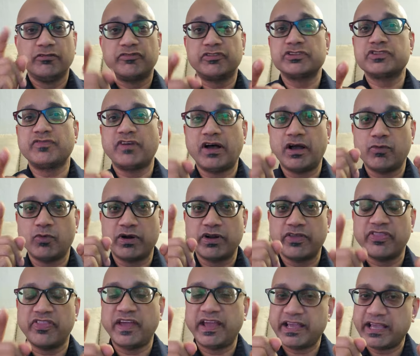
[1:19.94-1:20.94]
First of all, I want
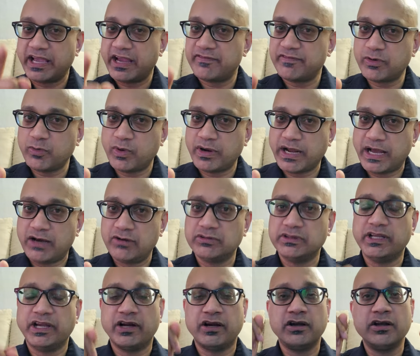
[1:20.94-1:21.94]
to thank everyone out
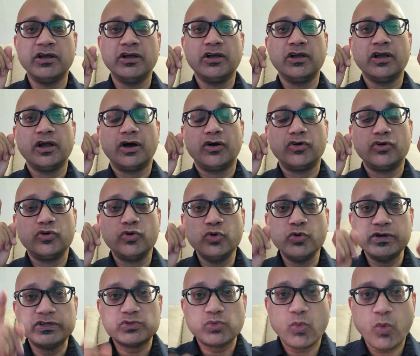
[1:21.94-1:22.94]
there
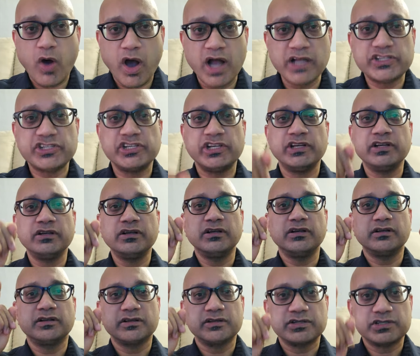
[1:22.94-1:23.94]
who is watching,
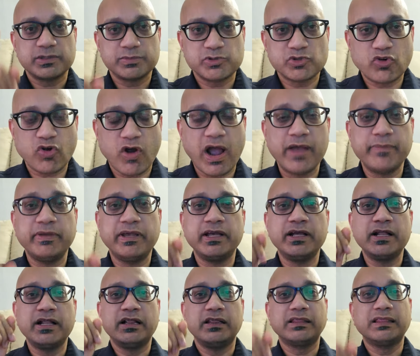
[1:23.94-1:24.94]

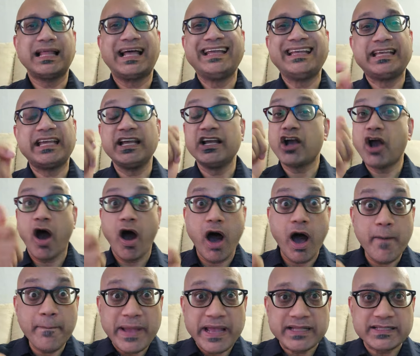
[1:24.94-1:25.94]
subscribing, liking,
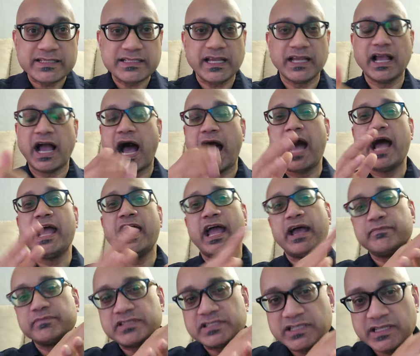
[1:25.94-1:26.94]
commenting. I
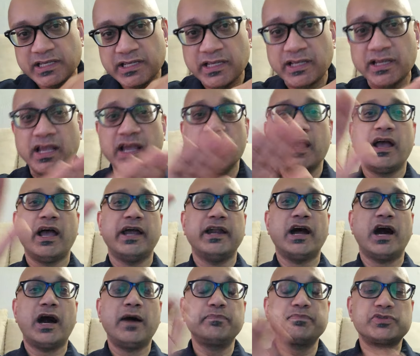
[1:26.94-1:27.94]
am seeing an
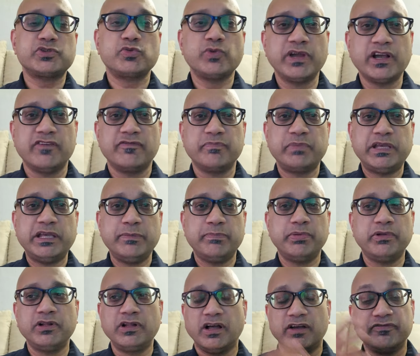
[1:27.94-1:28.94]
upswing of
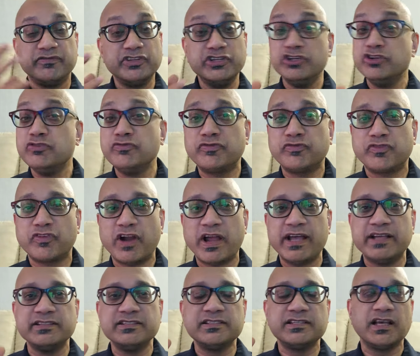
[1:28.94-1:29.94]
people, of new
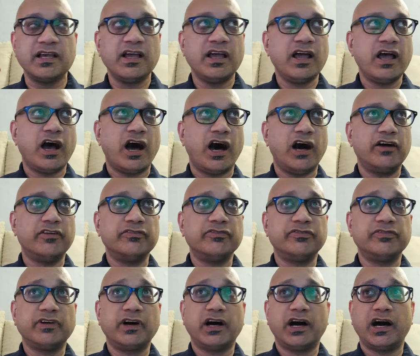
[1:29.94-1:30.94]
friends,
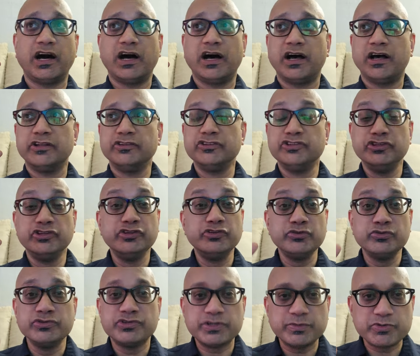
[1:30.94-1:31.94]
of uh,
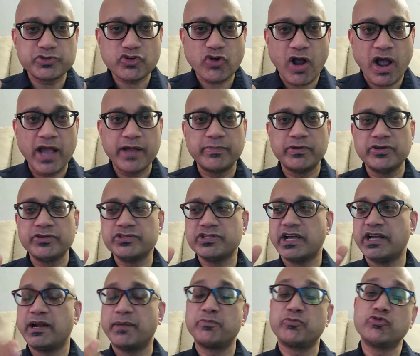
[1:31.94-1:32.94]
new subscribers,
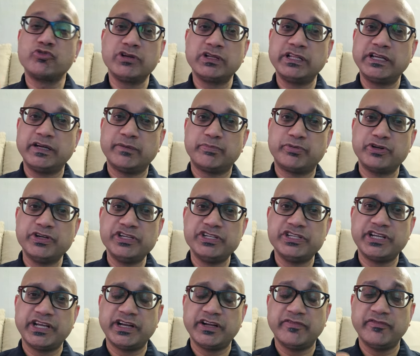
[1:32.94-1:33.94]
and I'm really
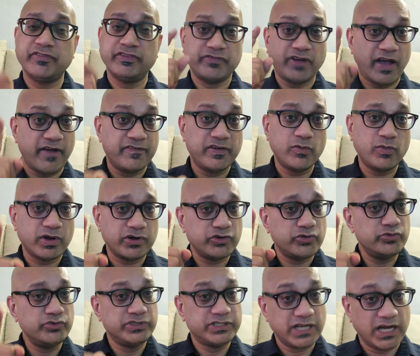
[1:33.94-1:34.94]
appreciative of everyone
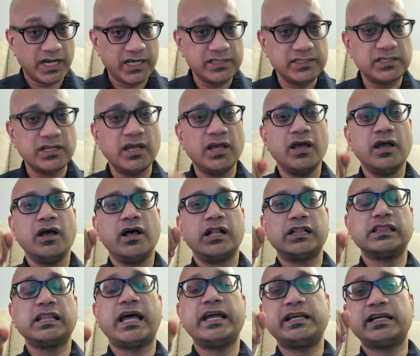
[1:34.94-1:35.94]
who does
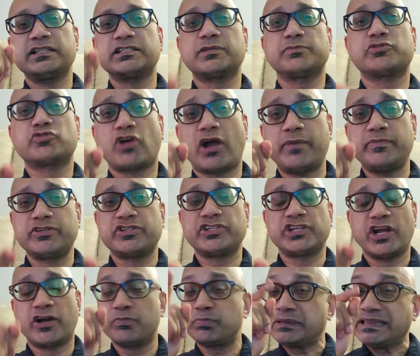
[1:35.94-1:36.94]
like and subscribe and
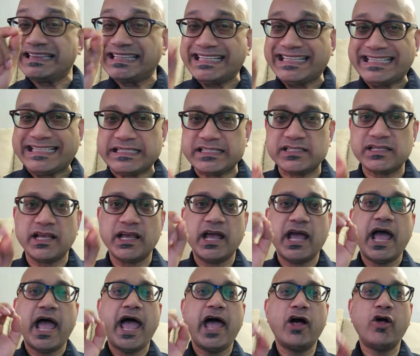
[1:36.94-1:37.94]
share. Please
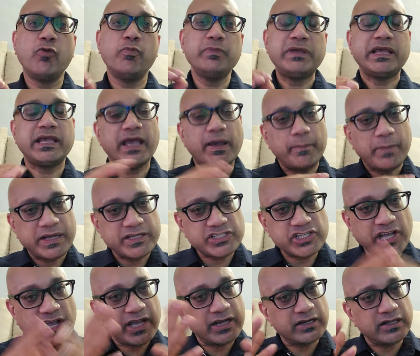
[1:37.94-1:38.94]
help me get my
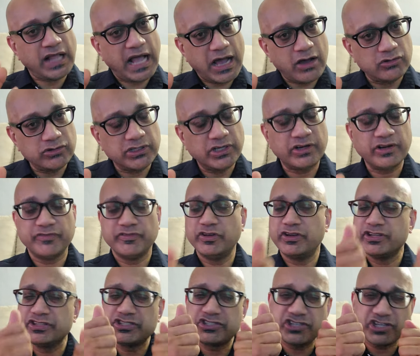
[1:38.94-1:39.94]
channel out there. If you
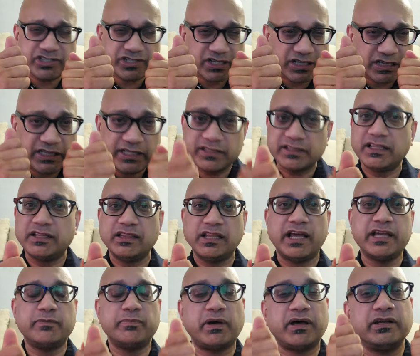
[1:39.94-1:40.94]
can just click the
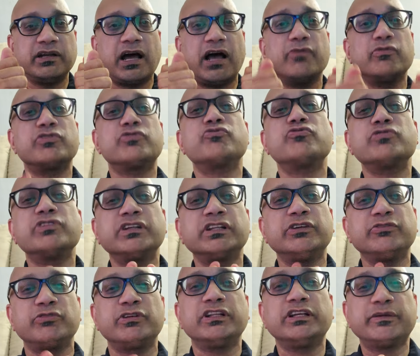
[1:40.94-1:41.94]
like button, I would
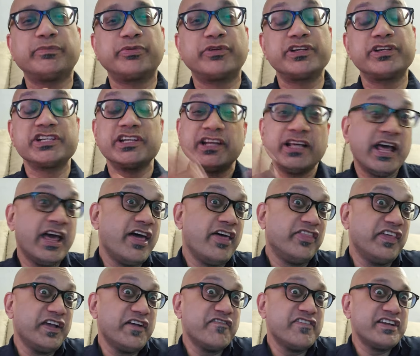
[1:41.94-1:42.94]
really, really appreciate it.
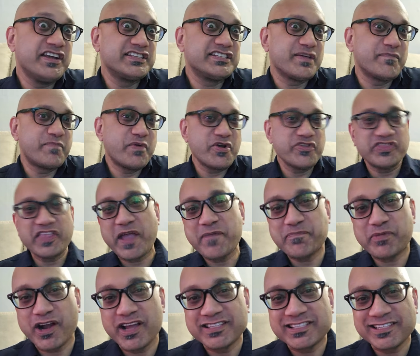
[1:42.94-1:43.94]
Think of it as a birthday
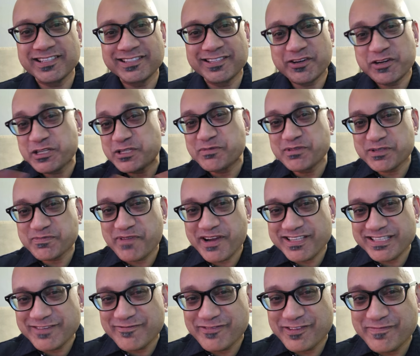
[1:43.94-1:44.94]
present, Christmas
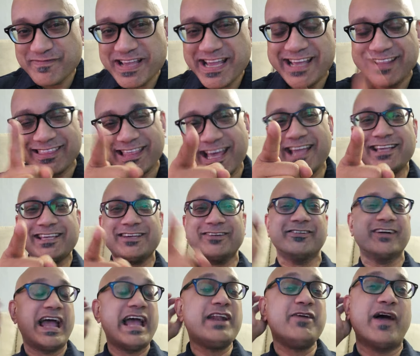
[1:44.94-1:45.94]
present for me. Thank
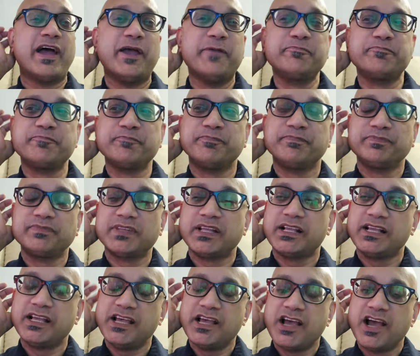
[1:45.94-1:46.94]
you. Anyway,
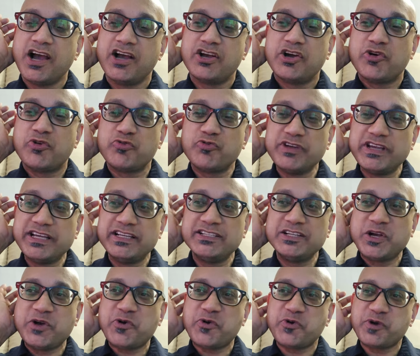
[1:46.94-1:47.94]

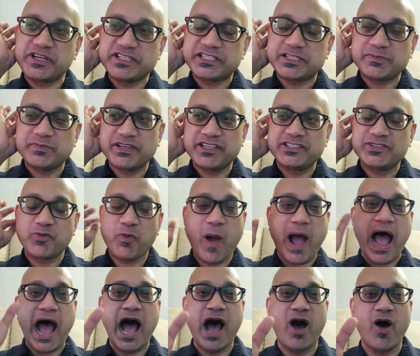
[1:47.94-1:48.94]
Korean Christmas.
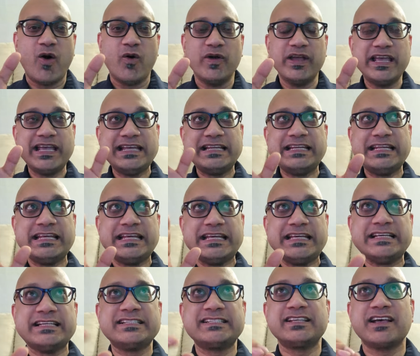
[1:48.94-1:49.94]
Wow. It
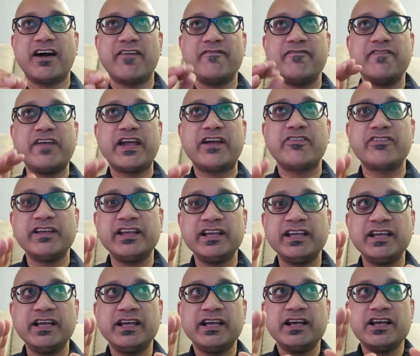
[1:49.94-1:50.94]
is a
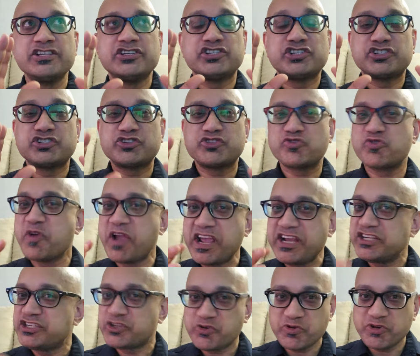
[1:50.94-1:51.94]
very
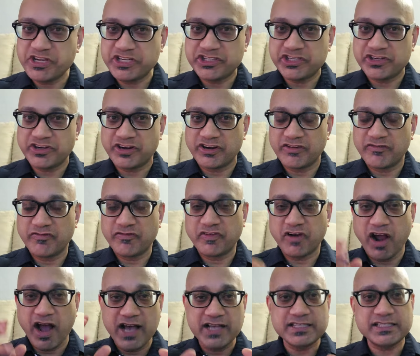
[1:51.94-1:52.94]
strange creature.
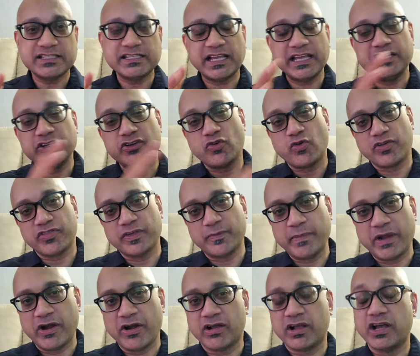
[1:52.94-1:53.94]
For us in North
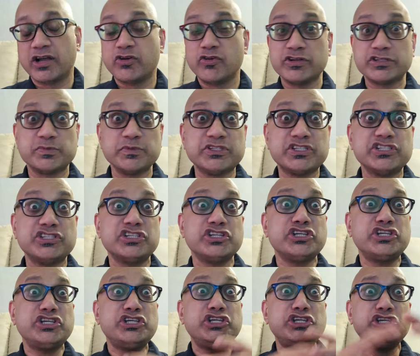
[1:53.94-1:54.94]
America, Christmas is a
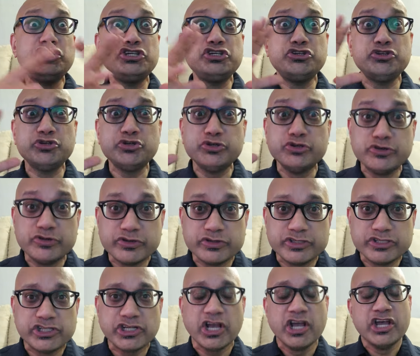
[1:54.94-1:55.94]

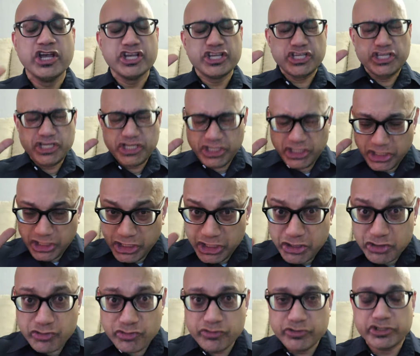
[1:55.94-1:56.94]
huge,
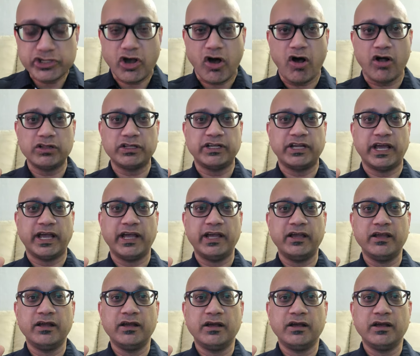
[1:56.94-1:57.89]
huge holiday.